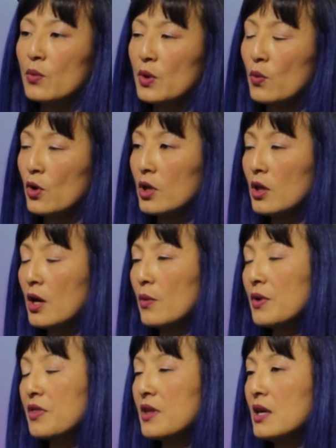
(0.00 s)
we work a
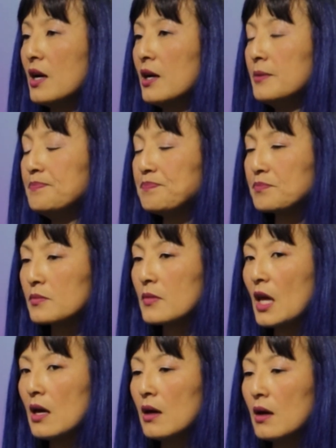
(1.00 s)
lot with the
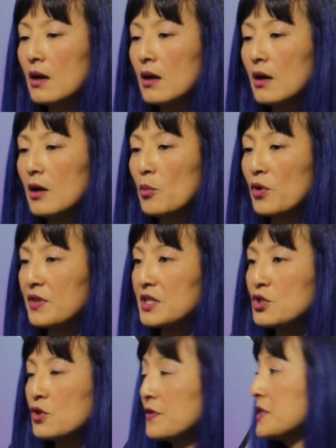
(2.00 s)
more of the
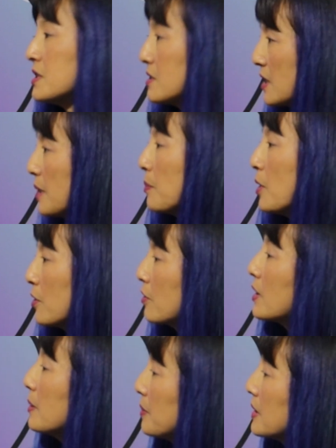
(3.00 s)
services type
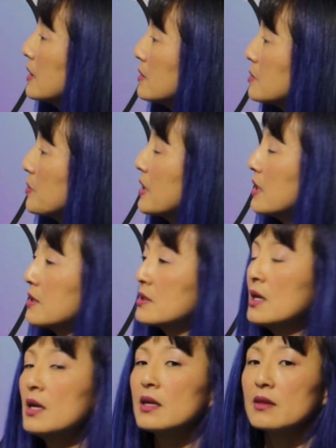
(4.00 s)
partner companies,
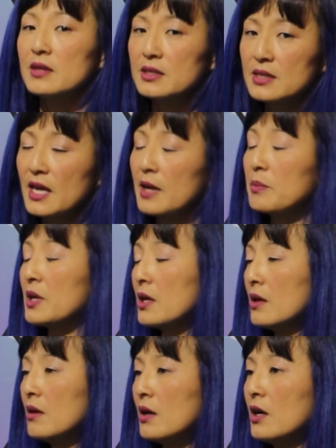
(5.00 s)
because this can
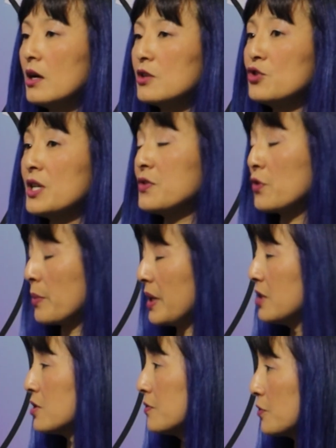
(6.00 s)
be a
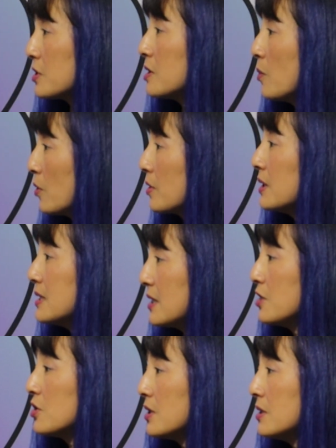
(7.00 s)
transformation for some
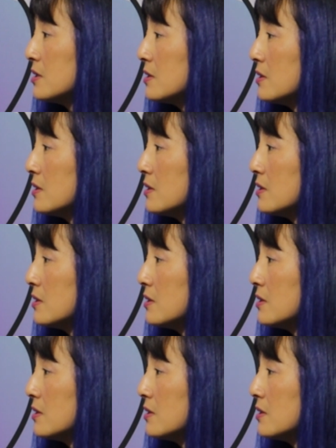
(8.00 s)
organizations.